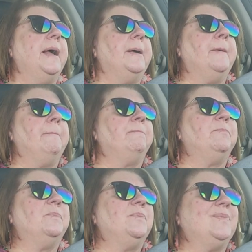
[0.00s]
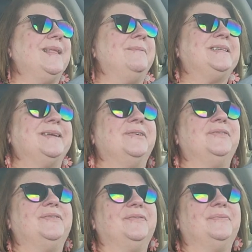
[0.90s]
Um, so,
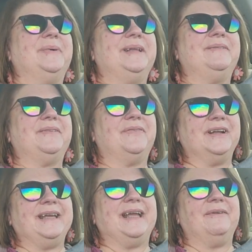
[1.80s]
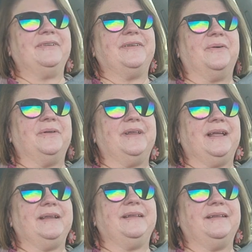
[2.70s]
but it was funny. I was
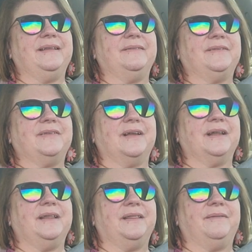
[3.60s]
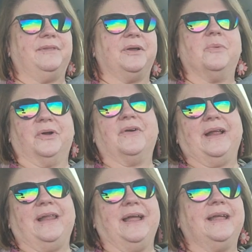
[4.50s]
I was talking to the coworker
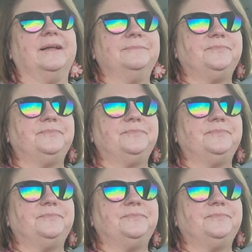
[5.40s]
I like,